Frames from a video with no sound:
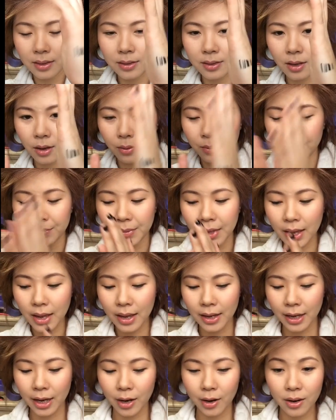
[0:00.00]
So
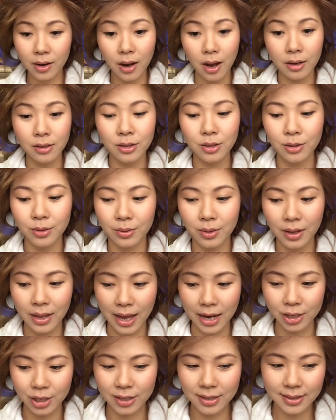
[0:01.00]
carry on to the
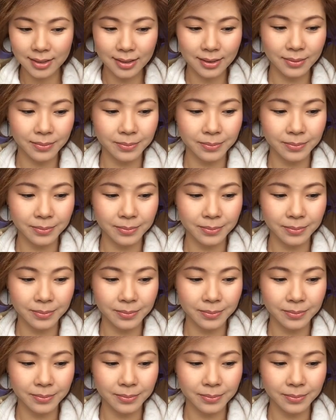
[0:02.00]
lashes.